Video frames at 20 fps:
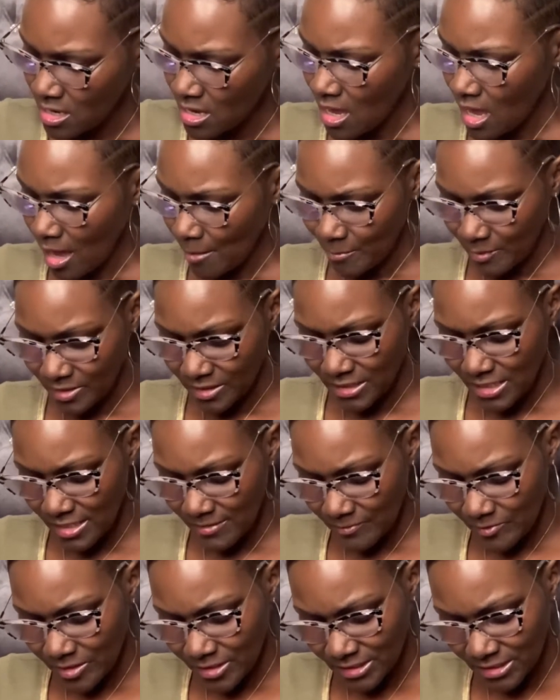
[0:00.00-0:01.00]
I believe
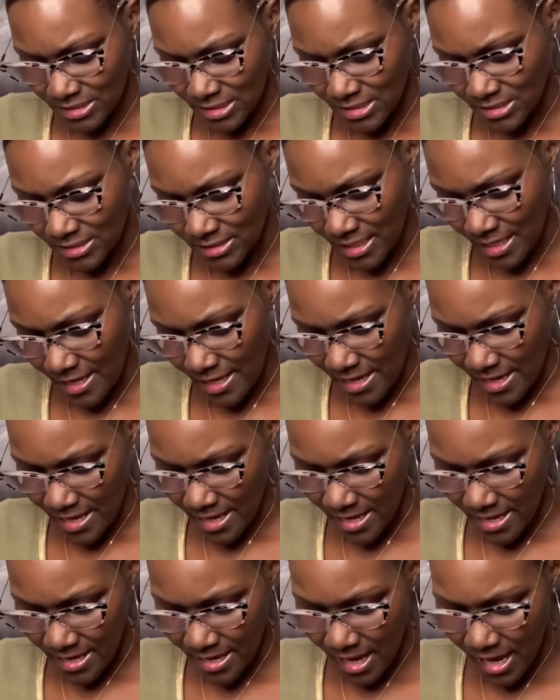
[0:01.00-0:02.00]
this is
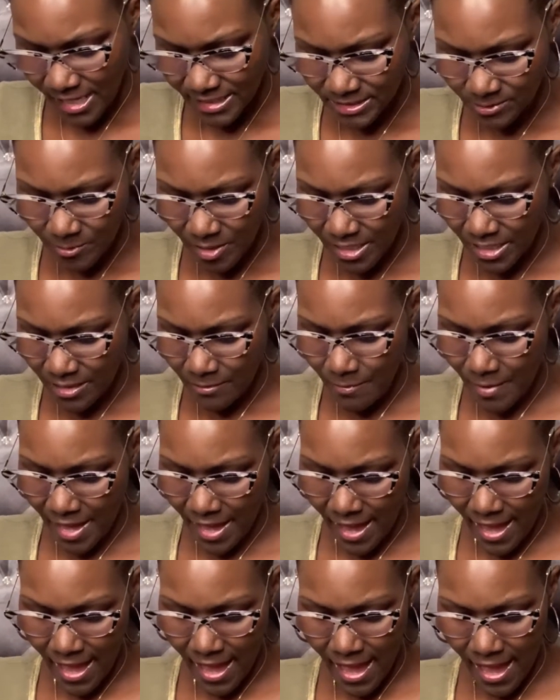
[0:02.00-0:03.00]
a cosmetic bag.
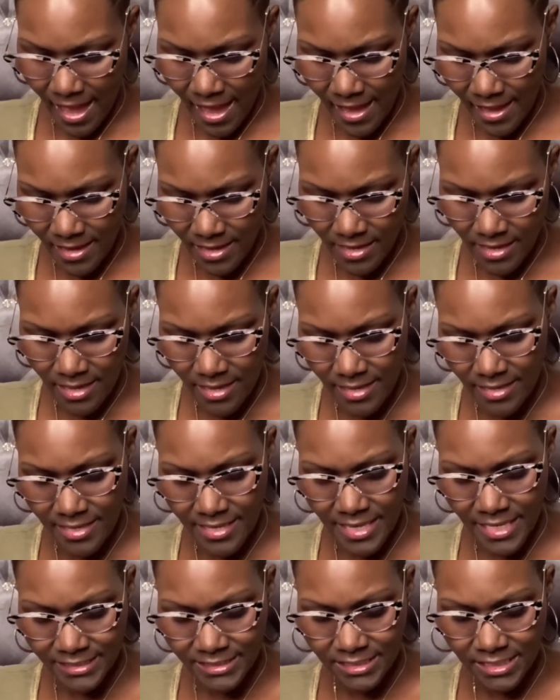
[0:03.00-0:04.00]

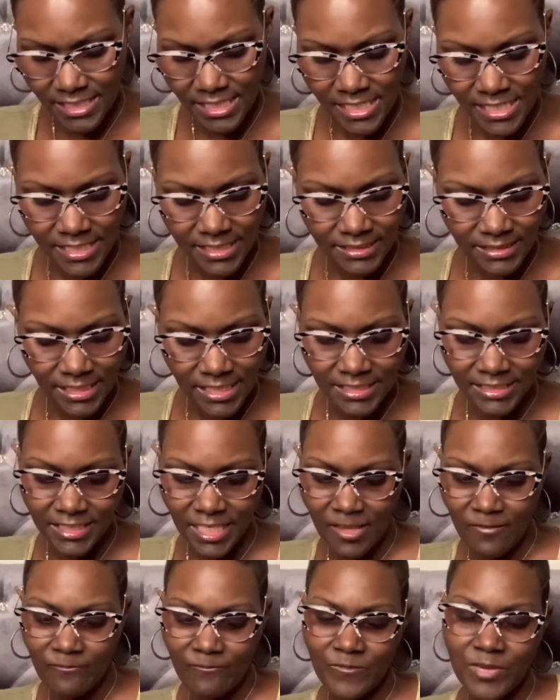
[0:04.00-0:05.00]
Yes, it is. It's a
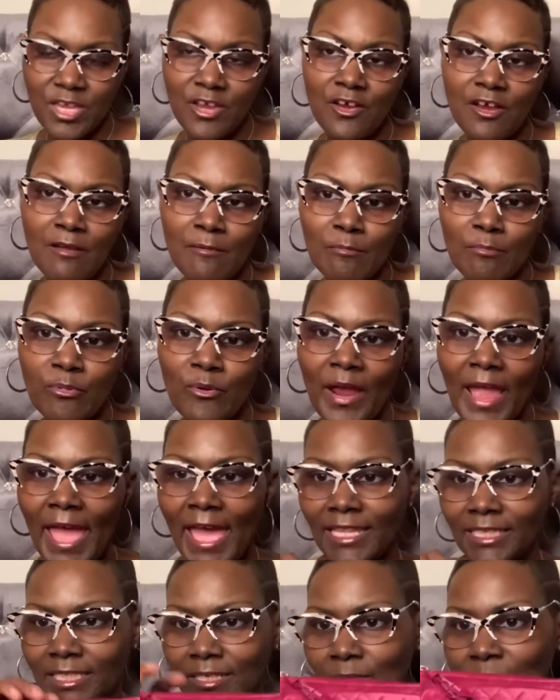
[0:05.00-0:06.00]
Vera
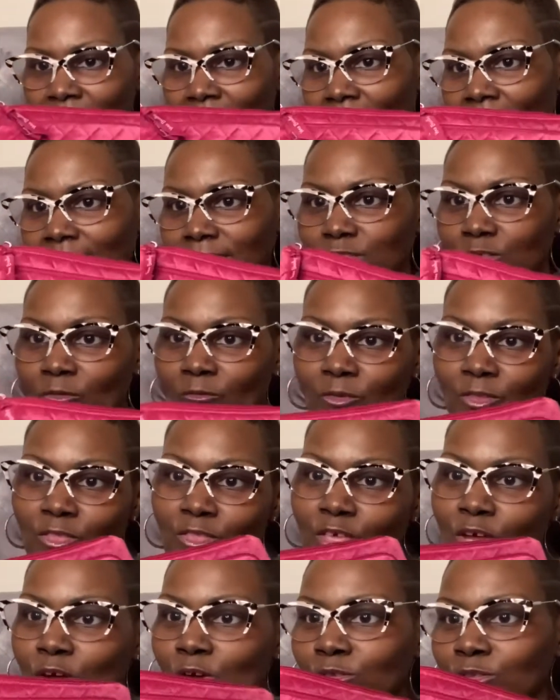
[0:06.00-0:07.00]
Bradley bag. So for
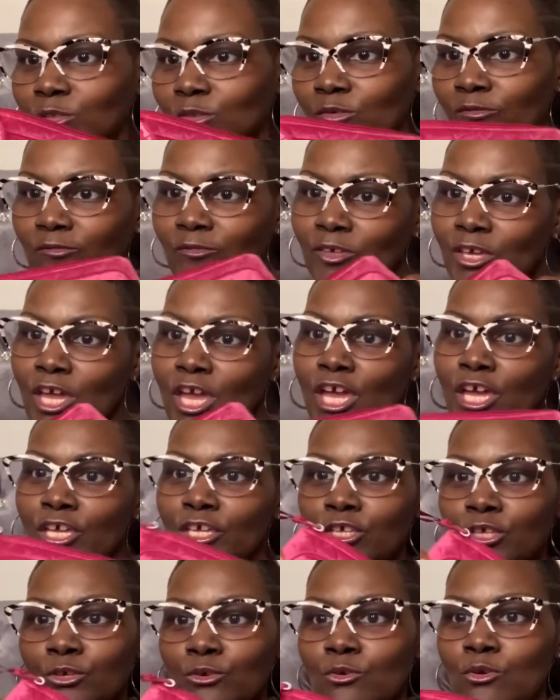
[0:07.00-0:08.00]
those who
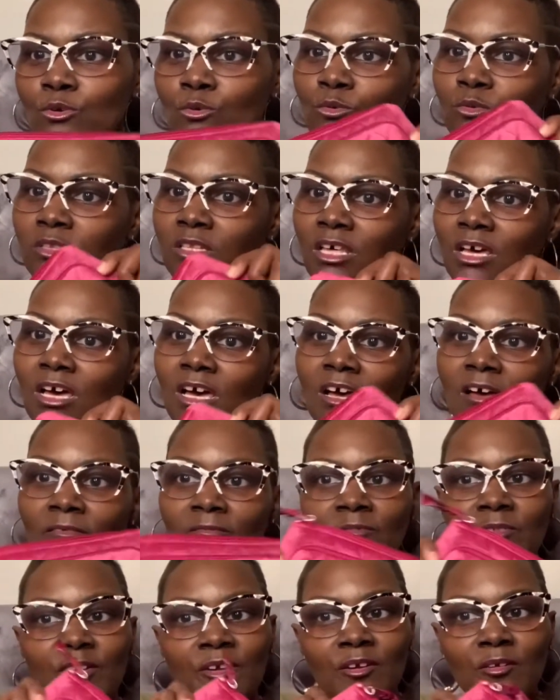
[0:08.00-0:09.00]
you who love
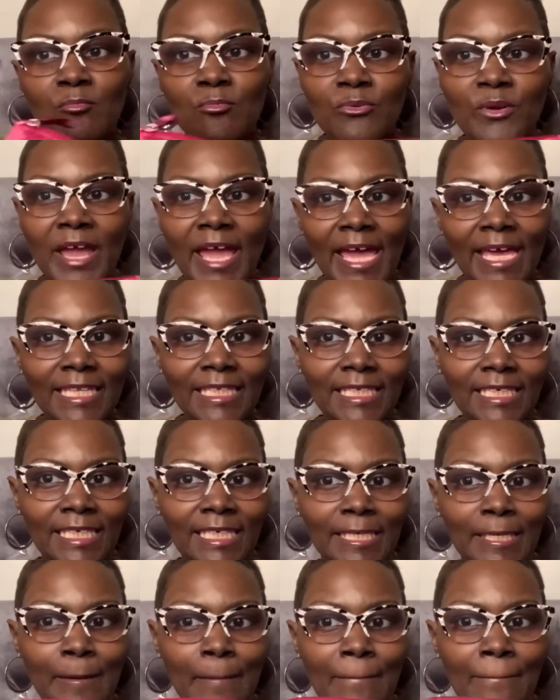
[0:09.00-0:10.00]
Vera
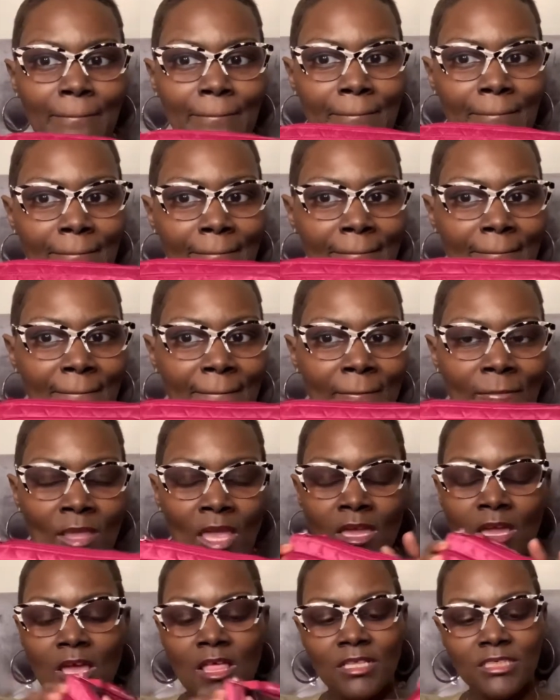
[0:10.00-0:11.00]
Bradley,
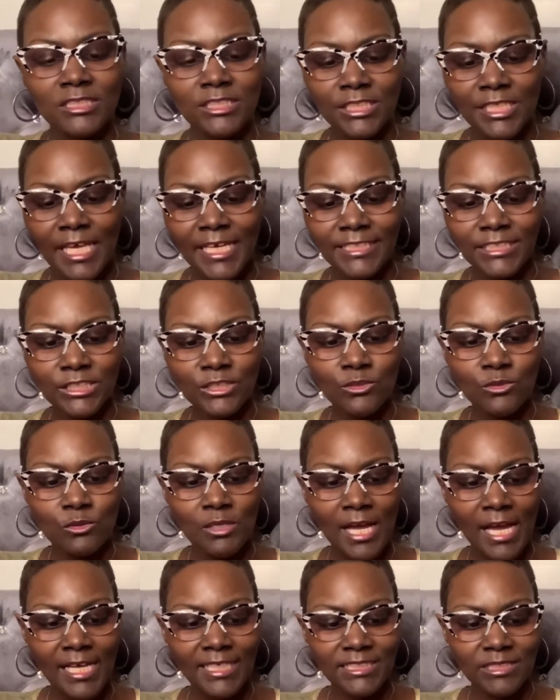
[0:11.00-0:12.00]
it's a nice little
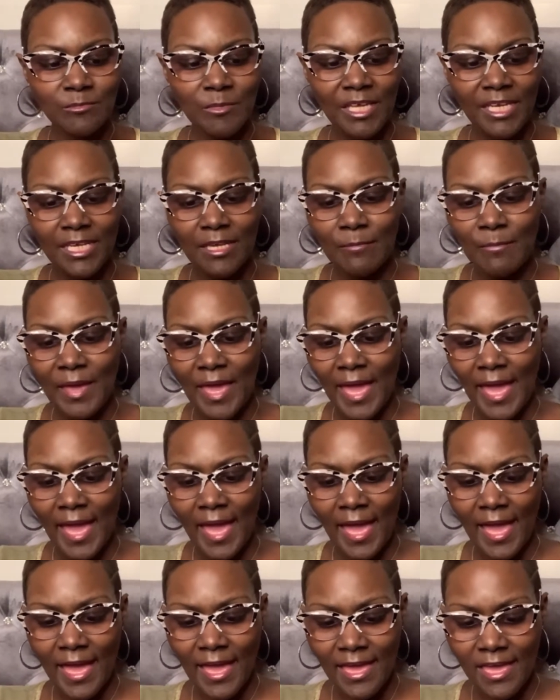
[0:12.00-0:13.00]
cosmetic
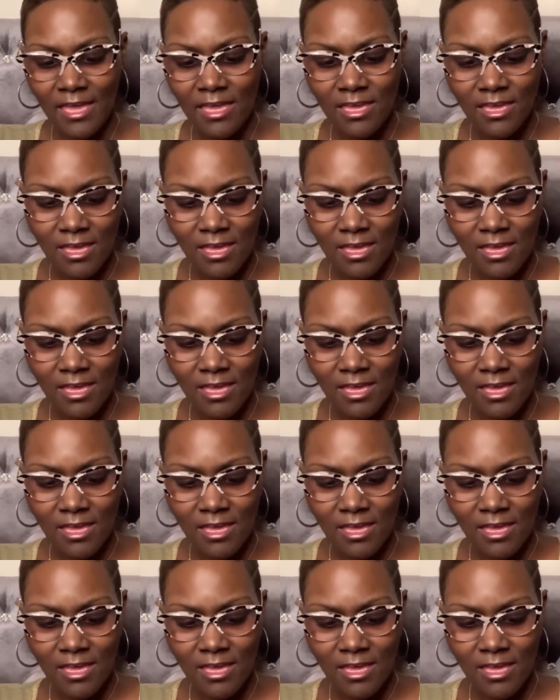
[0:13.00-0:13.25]
bag.